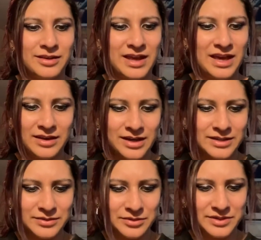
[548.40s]

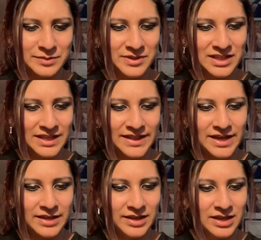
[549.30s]
agite or something like
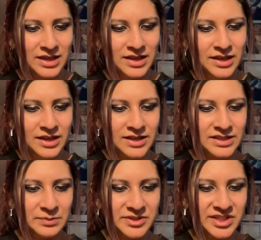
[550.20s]
that. It's
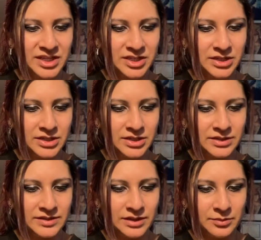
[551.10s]
a protection,
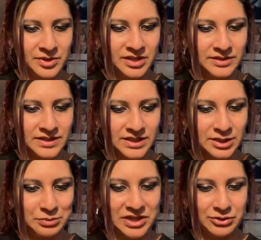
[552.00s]
insomnia slash
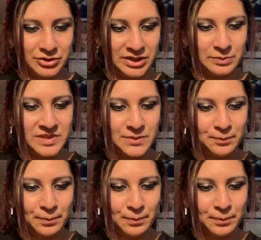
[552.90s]
bad dreams,